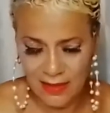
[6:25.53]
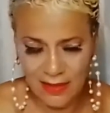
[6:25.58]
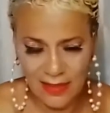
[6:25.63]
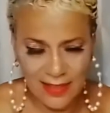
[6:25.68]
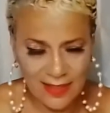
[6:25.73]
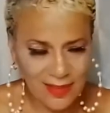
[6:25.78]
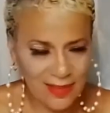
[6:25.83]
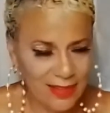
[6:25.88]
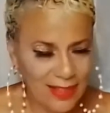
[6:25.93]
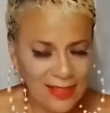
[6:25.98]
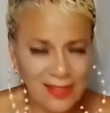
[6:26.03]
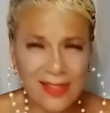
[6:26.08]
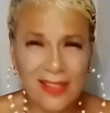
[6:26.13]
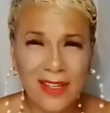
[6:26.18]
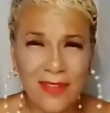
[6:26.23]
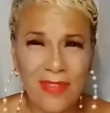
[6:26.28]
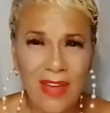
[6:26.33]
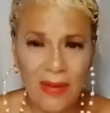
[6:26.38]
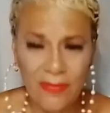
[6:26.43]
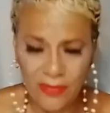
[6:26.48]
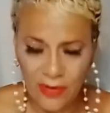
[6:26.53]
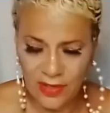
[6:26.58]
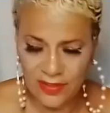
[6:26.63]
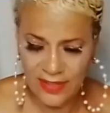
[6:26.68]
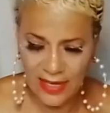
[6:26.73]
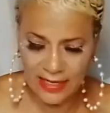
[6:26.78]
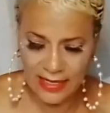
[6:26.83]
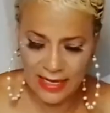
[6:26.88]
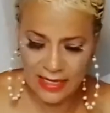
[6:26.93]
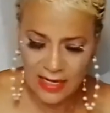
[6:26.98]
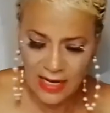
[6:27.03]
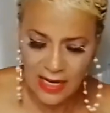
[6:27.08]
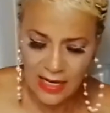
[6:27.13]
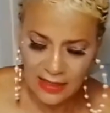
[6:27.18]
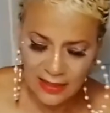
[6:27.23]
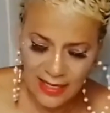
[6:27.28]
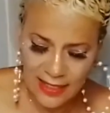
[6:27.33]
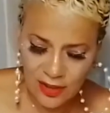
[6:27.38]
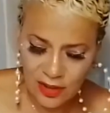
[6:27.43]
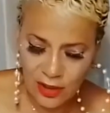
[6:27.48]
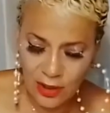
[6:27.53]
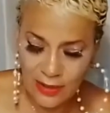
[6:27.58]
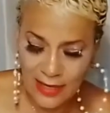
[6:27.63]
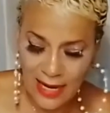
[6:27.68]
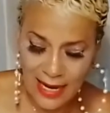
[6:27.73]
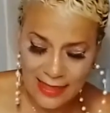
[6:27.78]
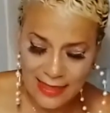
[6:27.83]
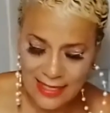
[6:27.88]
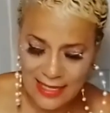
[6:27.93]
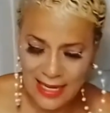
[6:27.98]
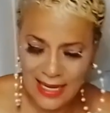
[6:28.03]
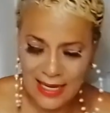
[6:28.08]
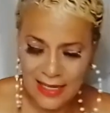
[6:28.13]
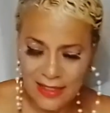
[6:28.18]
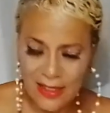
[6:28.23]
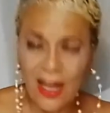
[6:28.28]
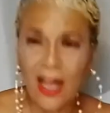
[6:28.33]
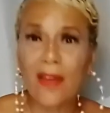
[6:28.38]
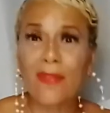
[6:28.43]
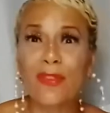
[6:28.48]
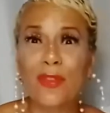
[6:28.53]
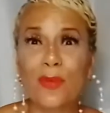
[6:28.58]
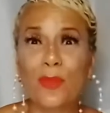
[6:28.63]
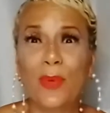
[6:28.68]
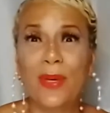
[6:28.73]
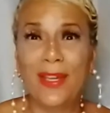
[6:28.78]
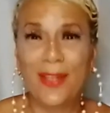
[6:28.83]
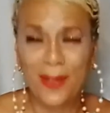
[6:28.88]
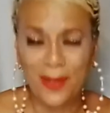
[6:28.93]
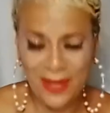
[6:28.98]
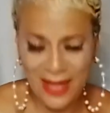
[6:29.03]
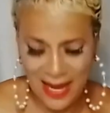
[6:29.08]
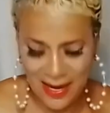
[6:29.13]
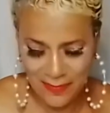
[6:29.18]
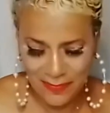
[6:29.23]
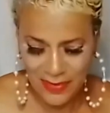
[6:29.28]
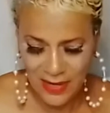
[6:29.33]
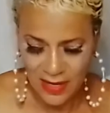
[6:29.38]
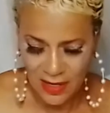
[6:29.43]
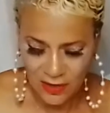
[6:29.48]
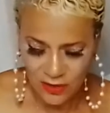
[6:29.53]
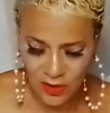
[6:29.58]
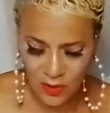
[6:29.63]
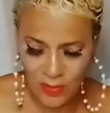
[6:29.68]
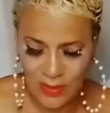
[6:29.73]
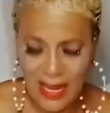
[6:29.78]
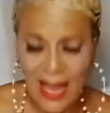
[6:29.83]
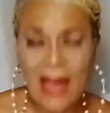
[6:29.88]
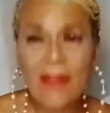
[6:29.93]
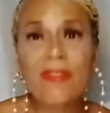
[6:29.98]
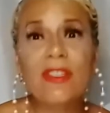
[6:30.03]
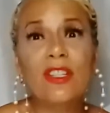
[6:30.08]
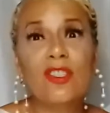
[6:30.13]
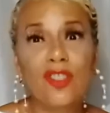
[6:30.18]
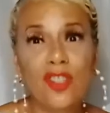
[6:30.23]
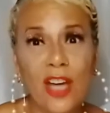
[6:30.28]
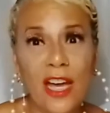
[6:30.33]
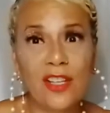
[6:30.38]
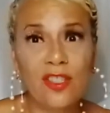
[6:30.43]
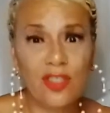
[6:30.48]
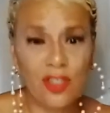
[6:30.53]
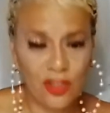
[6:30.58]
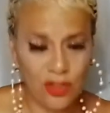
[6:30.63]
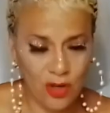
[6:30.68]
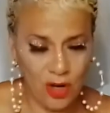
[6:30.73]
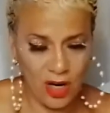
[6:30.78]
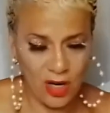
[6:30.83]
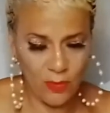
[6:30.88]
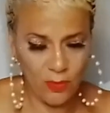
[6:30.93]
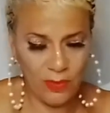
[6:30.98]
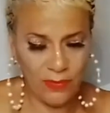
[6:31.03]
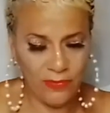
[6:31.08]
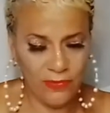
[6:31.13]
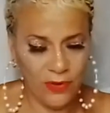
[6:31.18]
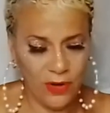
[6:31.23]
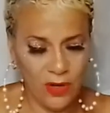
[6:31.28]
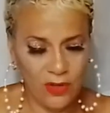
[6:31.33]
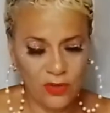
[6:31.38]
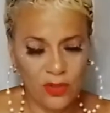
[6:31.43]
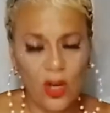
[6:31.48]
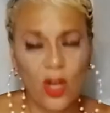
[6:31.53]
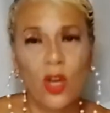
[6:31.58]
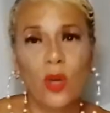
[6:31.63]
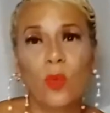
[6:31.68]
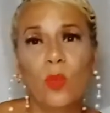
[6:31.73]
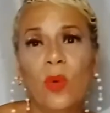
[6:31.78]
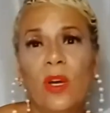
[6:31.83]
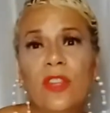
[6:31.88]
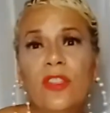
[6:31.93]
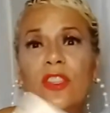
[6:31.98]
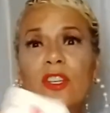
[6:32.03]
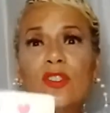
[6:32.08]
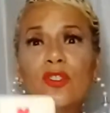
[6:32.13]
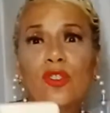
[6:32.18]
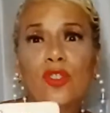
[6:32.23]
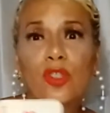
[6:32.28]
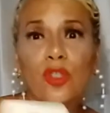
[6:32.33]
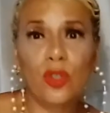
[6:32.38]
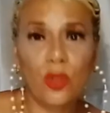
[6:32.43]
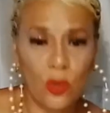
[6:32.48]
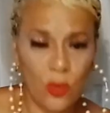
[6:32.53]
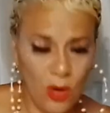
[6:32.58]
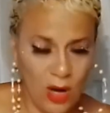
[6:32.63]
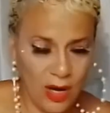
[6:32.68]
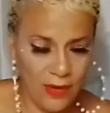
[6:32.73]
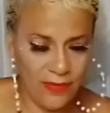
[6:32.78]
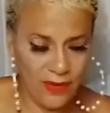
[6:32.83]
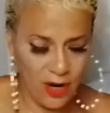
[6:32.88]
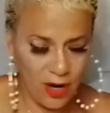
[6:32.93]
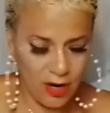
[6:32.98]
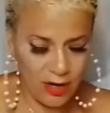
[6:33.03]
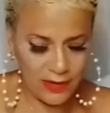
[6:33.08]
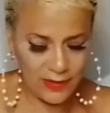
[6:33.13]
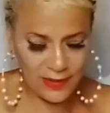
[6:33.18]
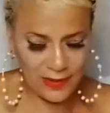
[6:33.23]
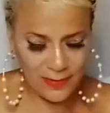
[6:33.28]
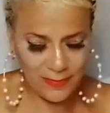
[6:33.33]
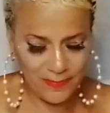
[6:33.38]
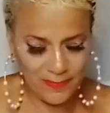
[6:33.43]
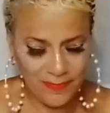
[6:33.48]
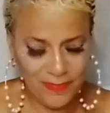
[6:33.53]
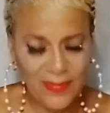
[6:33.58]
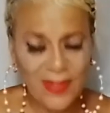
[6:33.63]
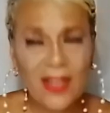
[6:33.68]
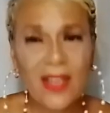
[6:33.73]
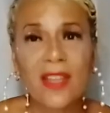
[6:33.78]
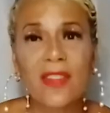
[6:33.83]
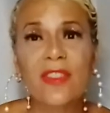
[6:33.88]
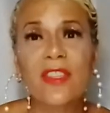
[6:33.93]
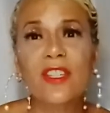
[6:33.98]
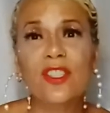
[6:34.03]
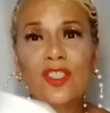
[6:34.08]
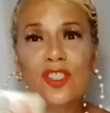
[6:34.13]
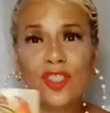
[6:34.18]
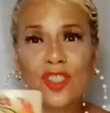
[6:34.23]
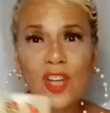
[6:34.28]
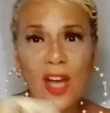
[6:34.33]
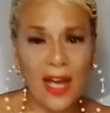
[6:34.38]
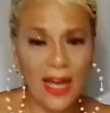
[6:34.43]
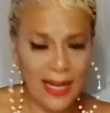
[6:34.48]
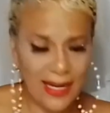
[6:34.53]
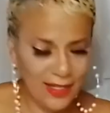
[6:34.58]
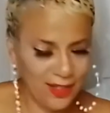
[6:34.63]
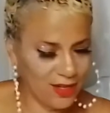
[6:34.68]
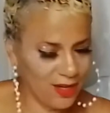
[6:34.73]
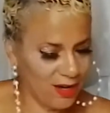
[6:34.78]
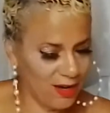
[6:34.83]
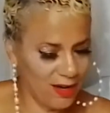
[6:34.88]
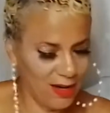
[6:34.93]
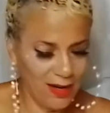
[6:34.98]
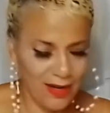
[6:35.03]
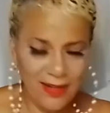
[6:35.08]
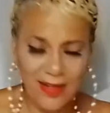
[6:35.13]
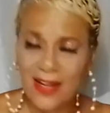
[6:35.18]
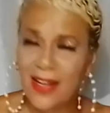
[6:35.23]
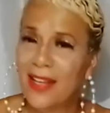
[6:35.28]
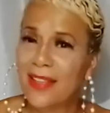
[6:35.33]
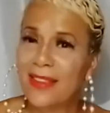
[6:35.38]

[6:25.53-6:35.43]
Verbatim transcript: let's let's leave that for a second let's look at the end of the week okay so we have the justice card reversed with the two of hearts the Shine card,